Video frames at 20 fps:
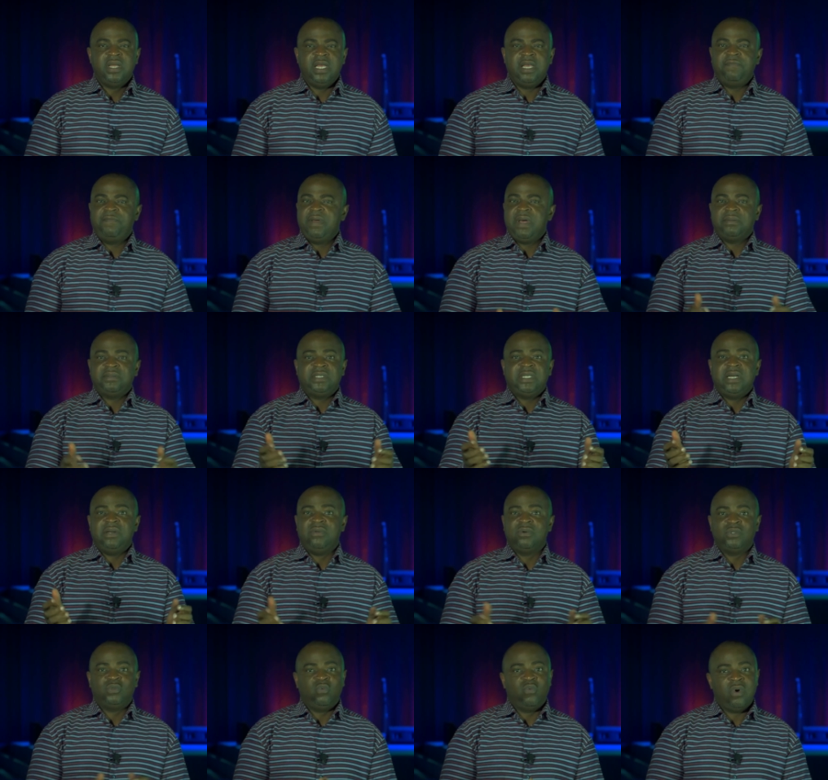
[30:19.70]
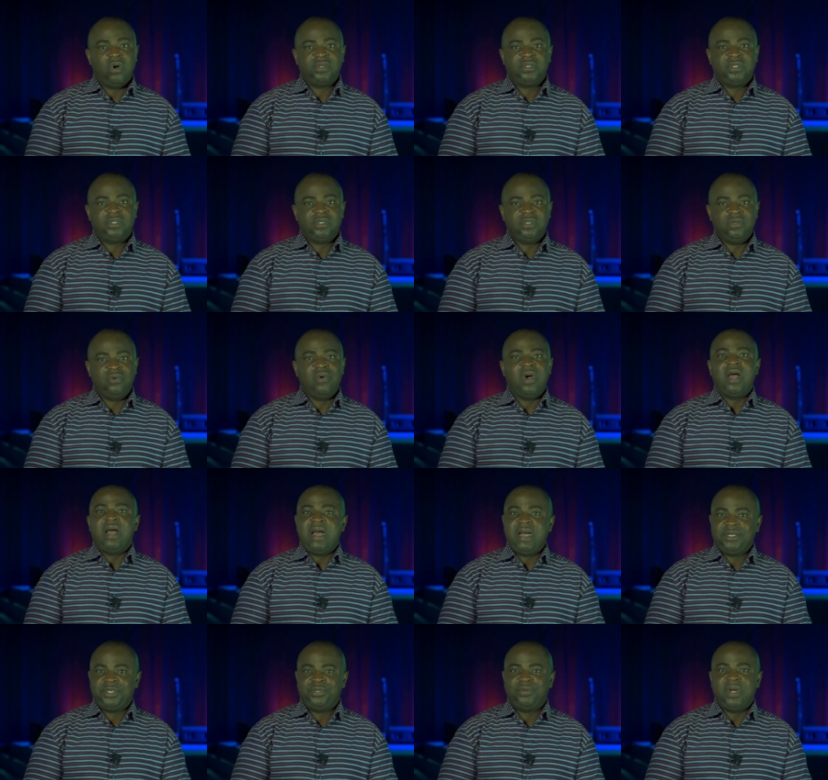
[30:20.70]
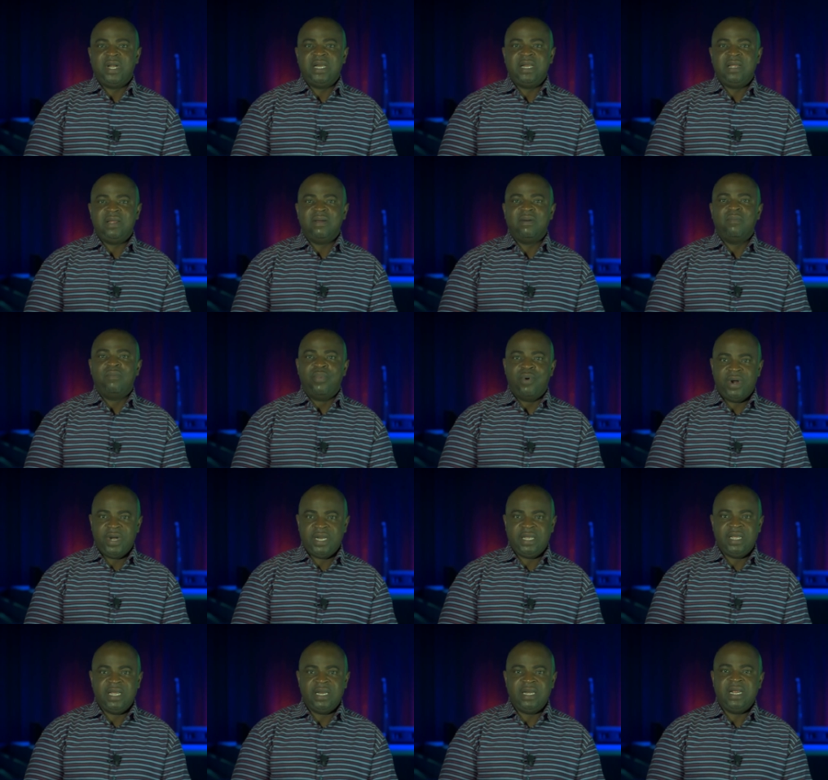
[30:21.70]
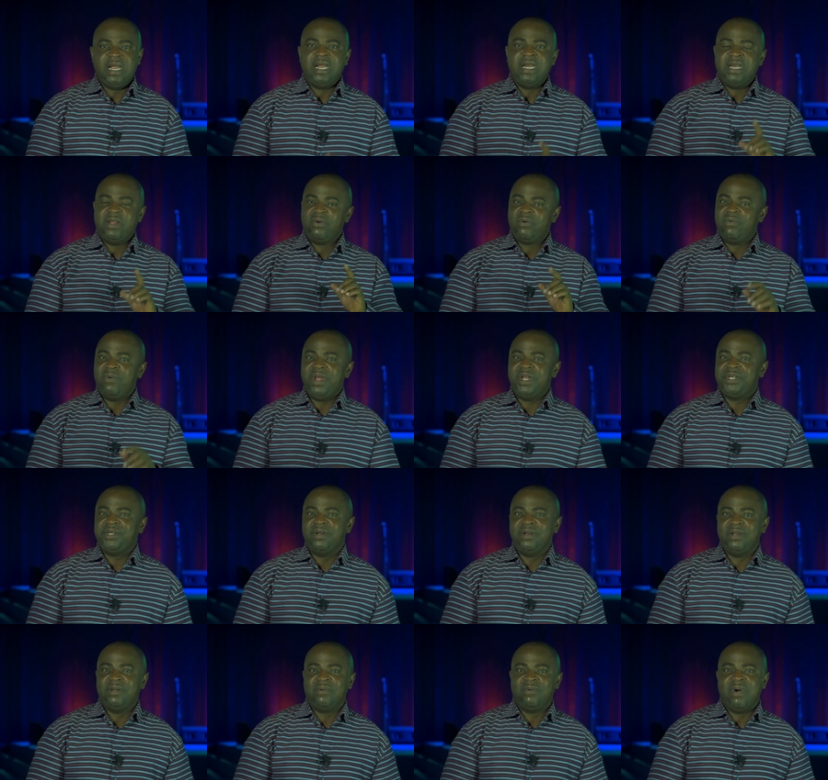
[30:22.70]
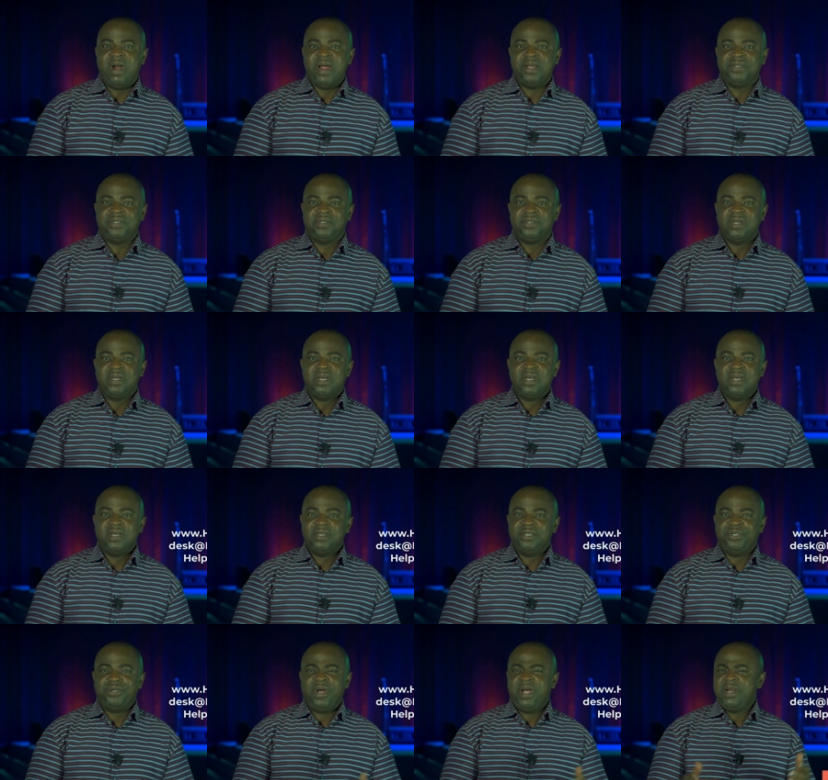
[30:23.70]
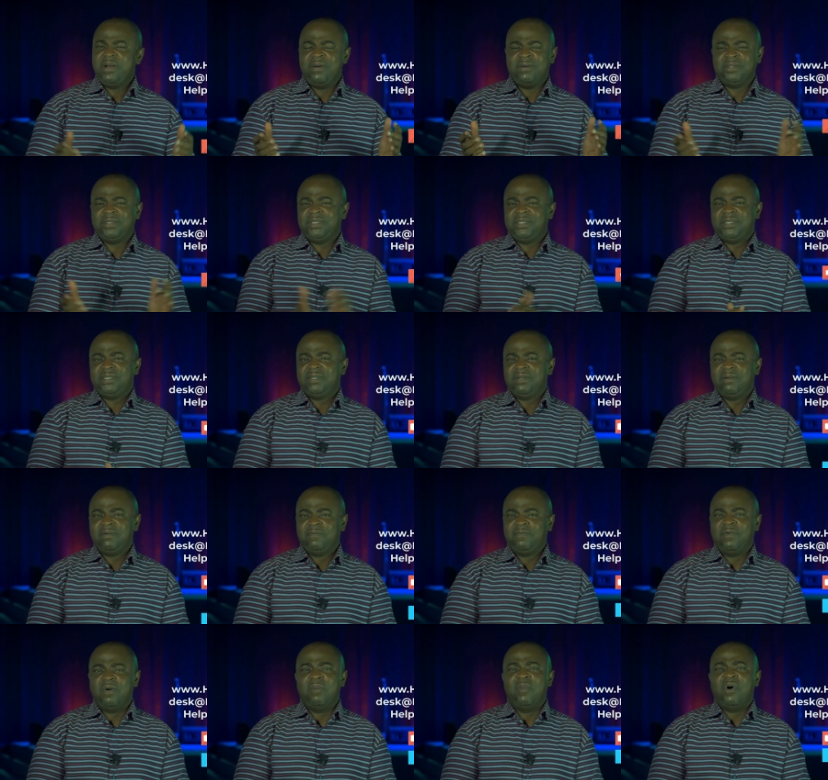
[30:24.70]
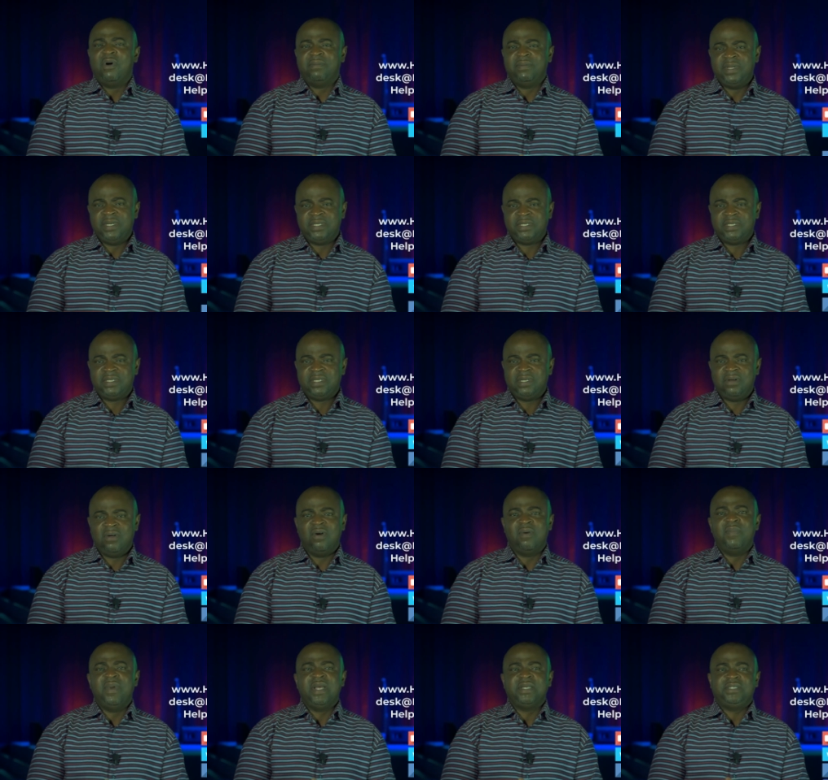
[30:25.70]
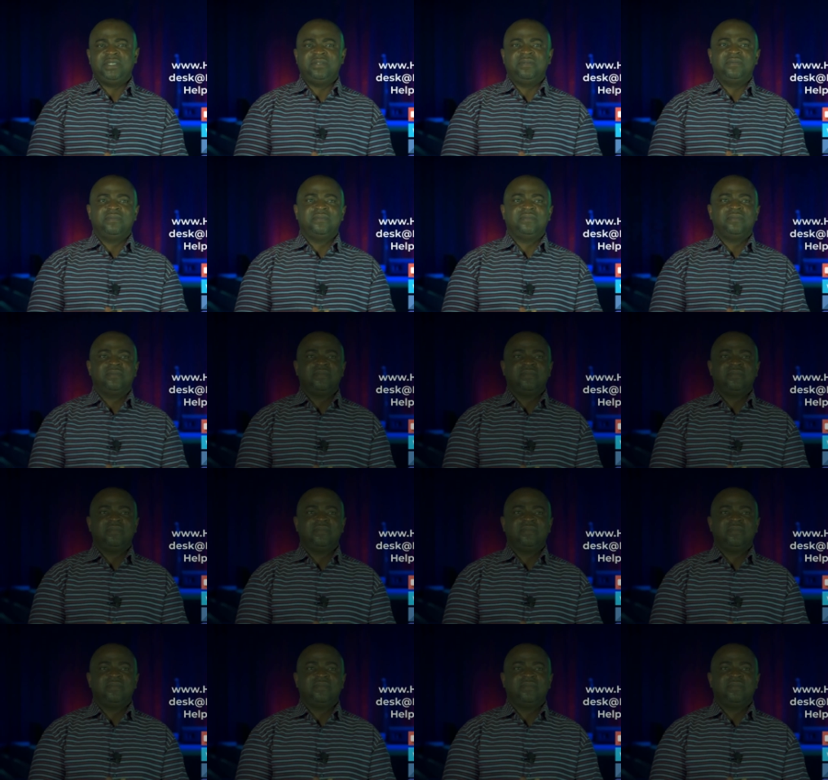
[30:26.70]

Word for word: If you have said those words, you are actually born again, a new creation in Christ. Join us for more of this. God bless you.